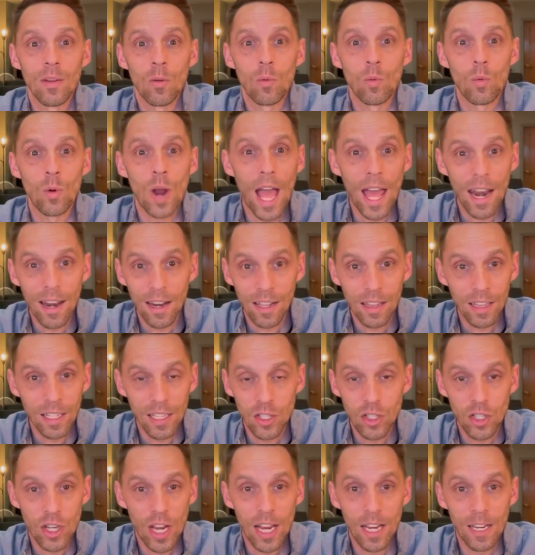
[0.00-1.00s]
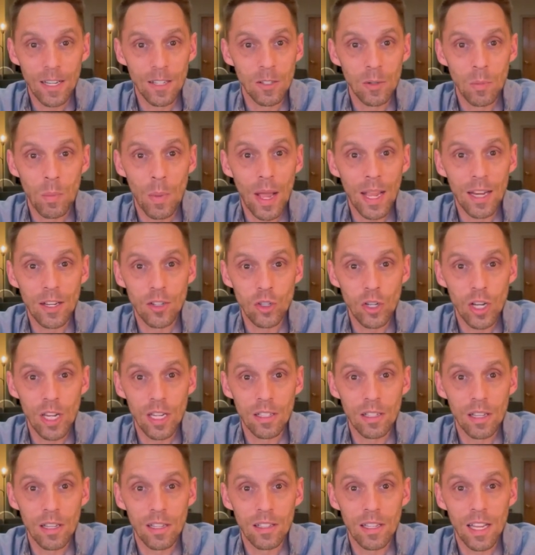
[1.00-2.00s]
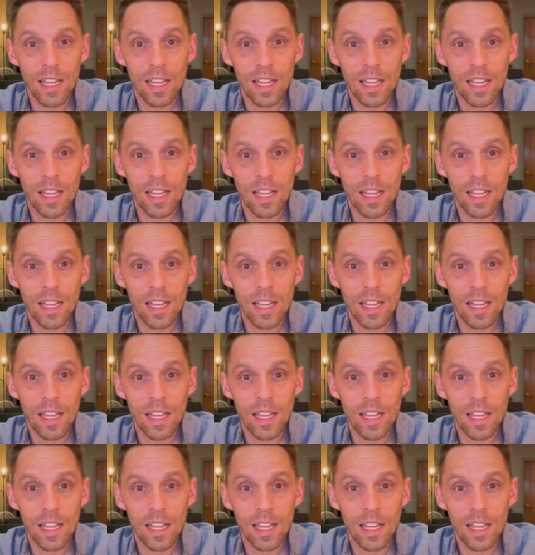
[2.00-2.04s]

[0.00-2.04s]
radically changed by Jesus,